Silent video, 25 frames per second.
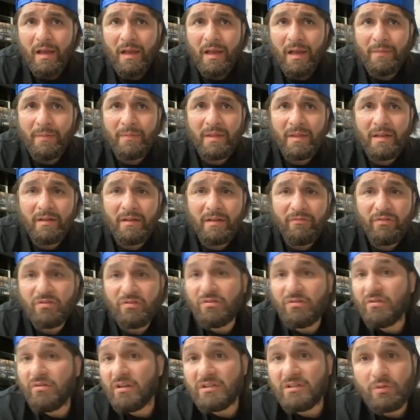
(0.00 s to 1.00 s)
And then if
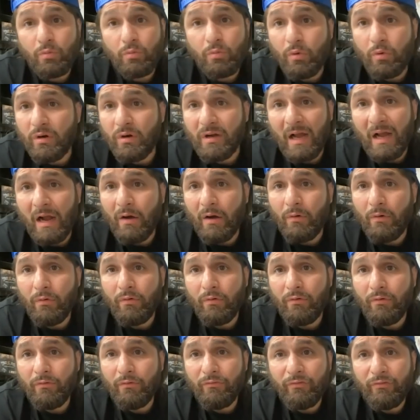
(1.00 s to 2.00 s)
it doesn't work out
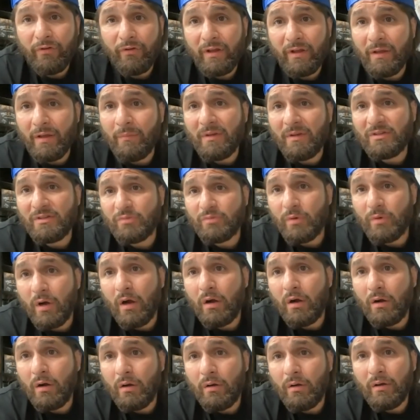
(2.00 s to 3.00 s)
for him as we're
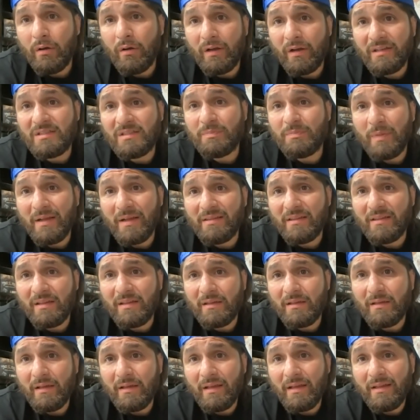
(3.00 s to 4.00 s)
all
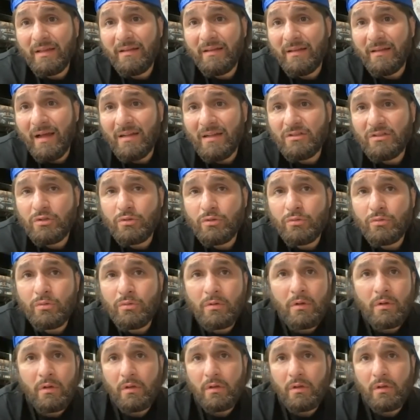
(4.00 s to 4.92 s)
expecting it not to,